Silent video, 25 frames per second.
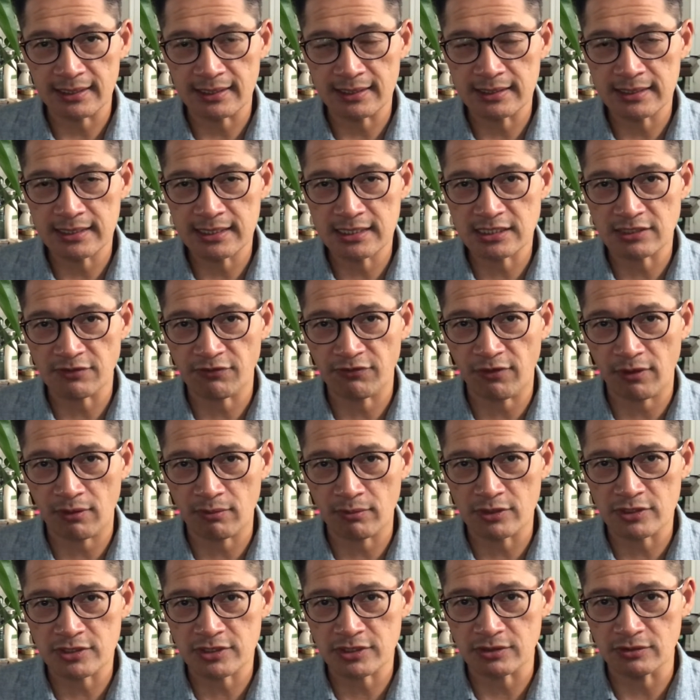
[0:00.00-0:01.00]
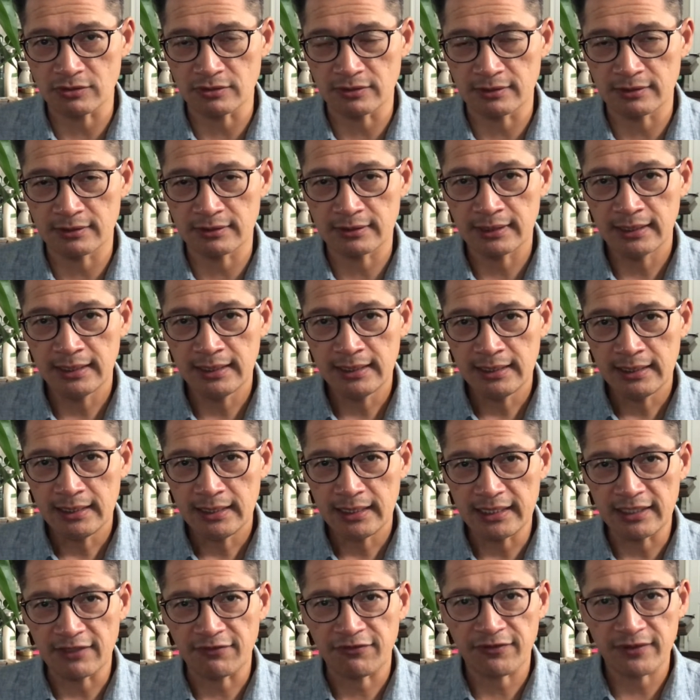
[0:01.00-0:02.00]
He's a former student
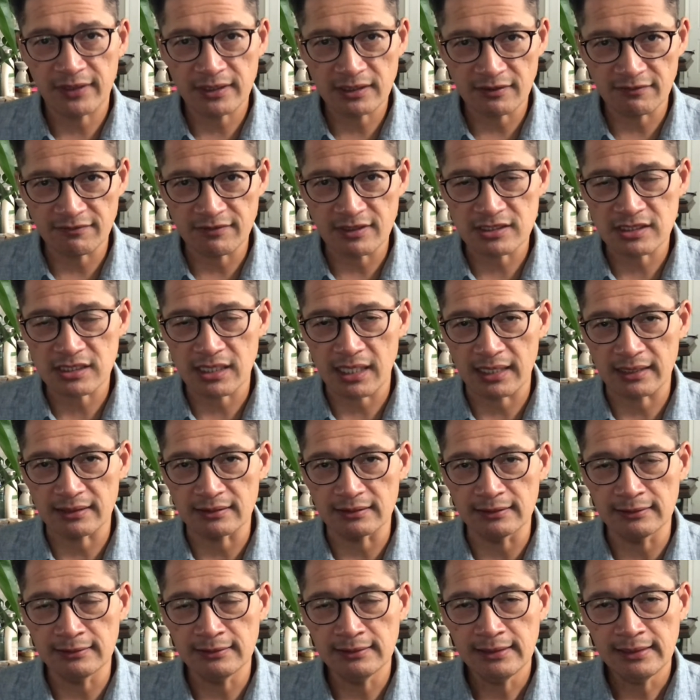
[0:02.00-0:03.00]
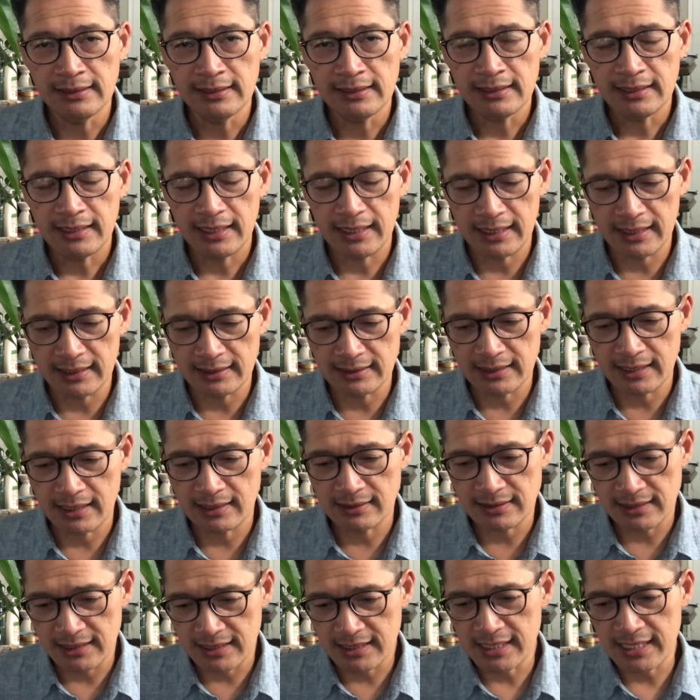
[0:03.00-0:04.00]
and a friend of the channel, and
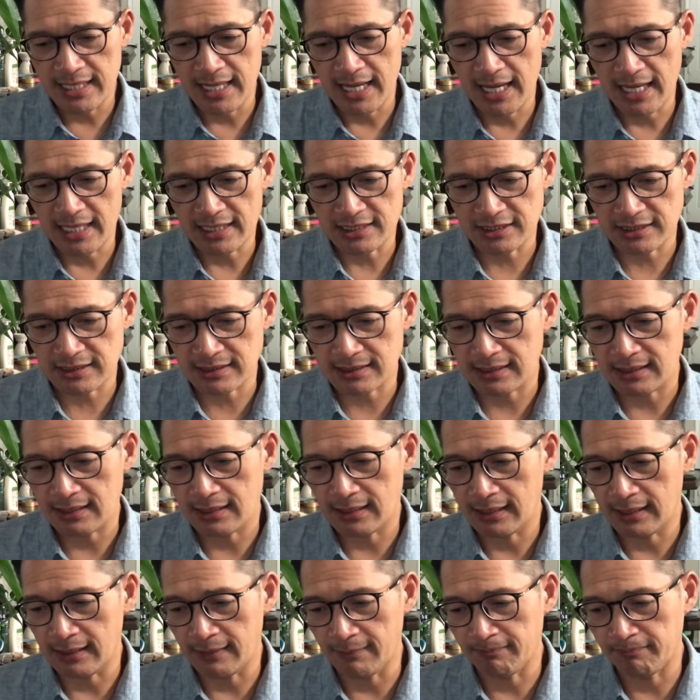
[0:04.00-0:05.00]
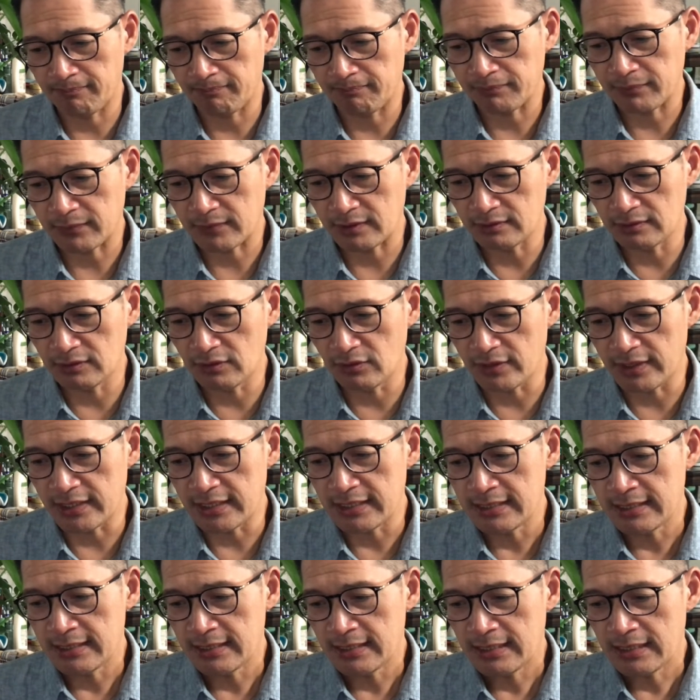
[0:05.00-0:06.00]
he asked, Louis,
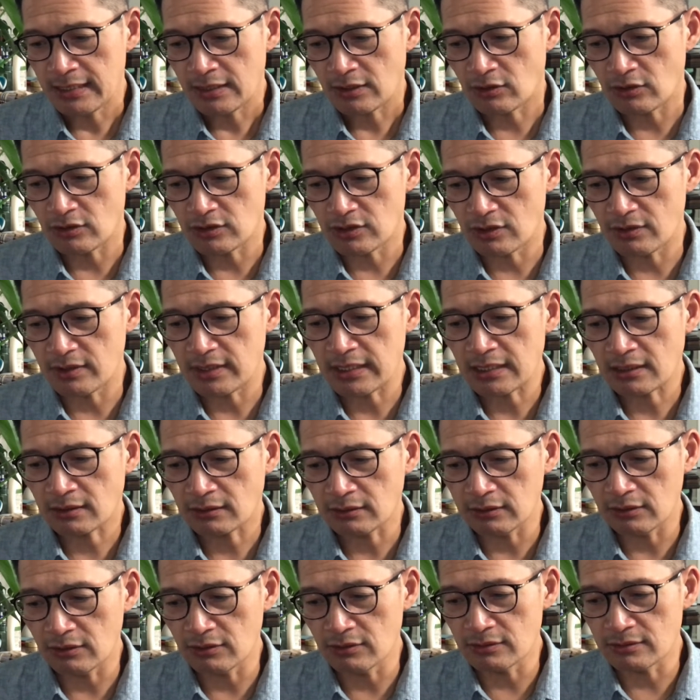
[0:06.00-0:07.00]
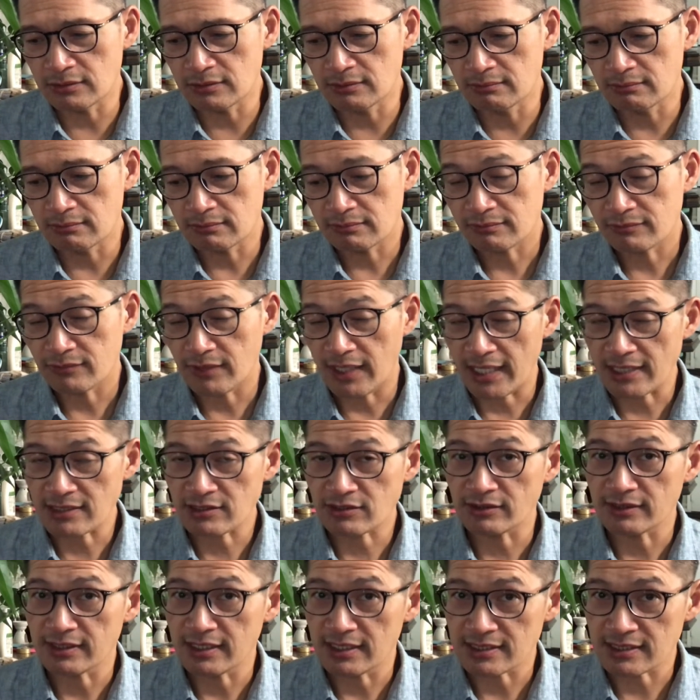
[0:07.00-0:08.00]
could you include,
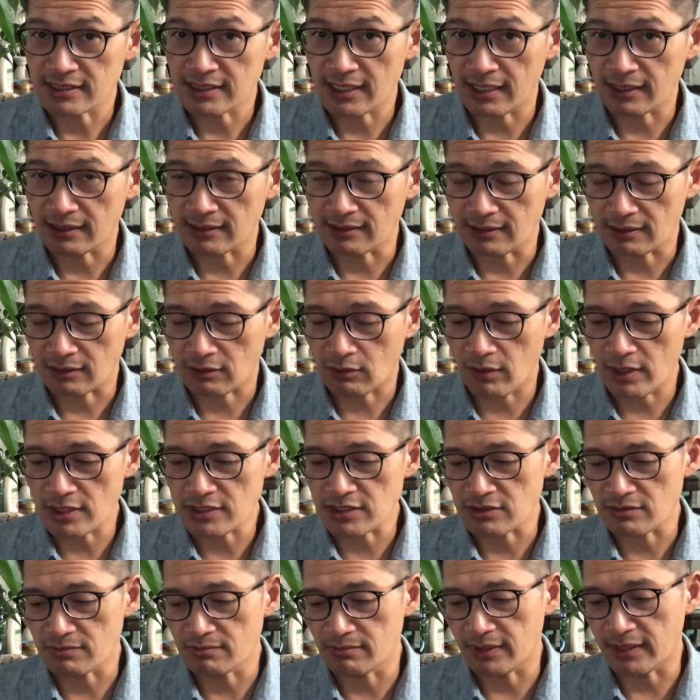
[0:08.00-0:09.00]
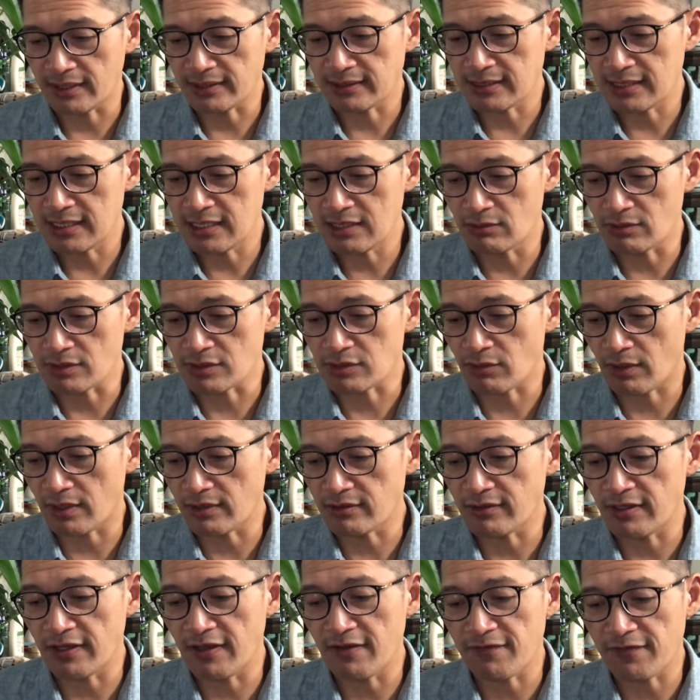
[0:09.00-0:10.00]
actually it's not a question, but he was
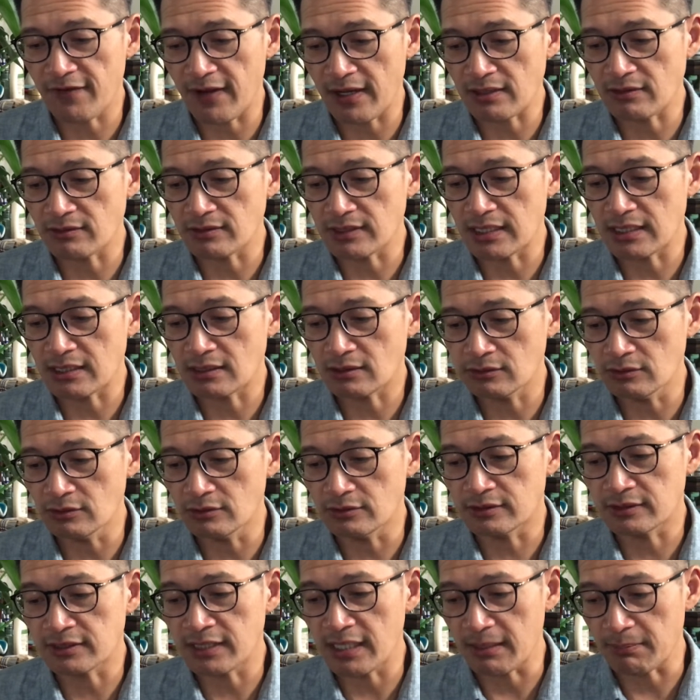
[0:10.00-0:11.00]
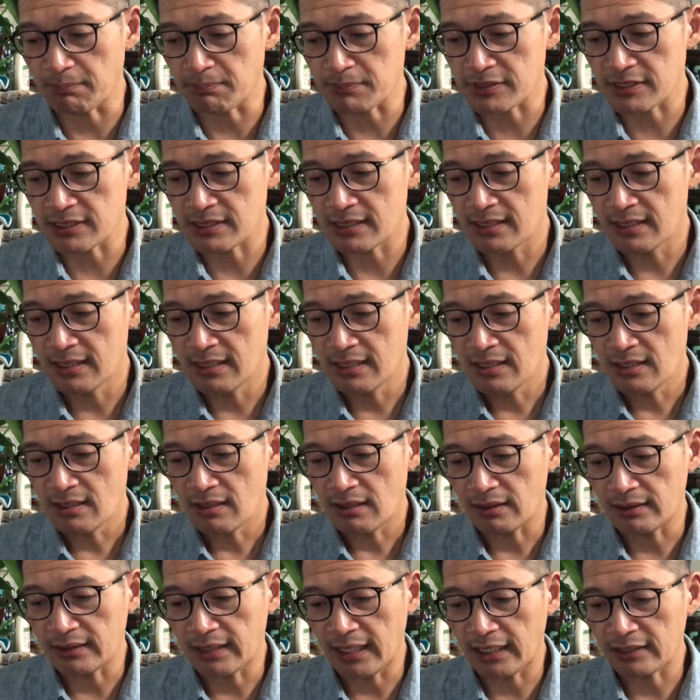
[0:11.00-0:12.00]
wondering if I could include tips
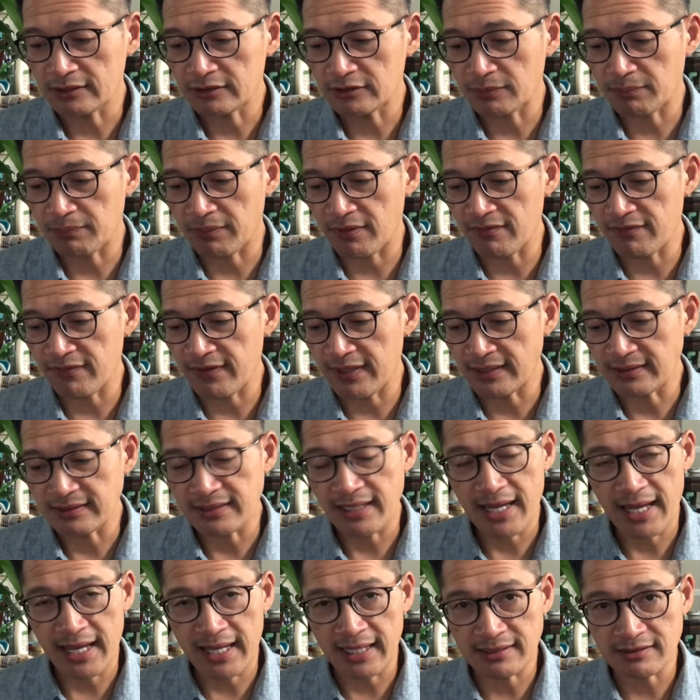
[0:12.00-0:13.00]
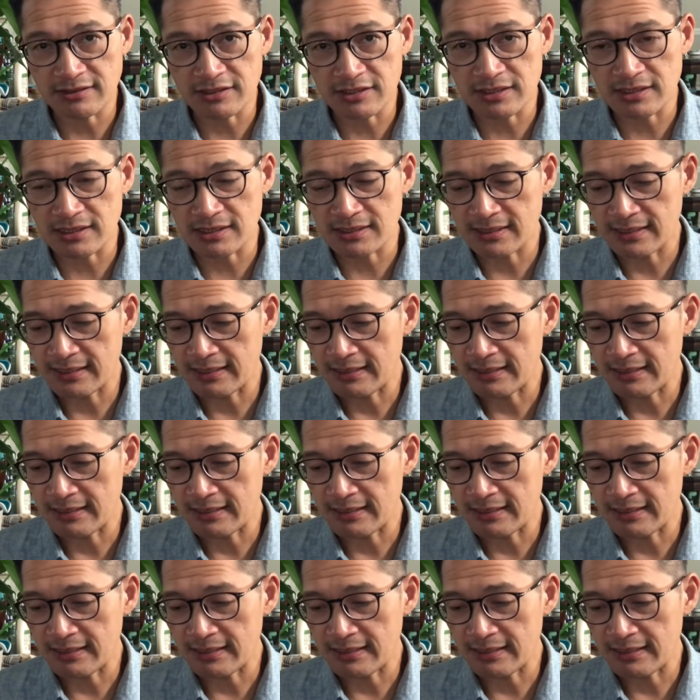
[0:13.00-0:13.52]
on how to prevent ants,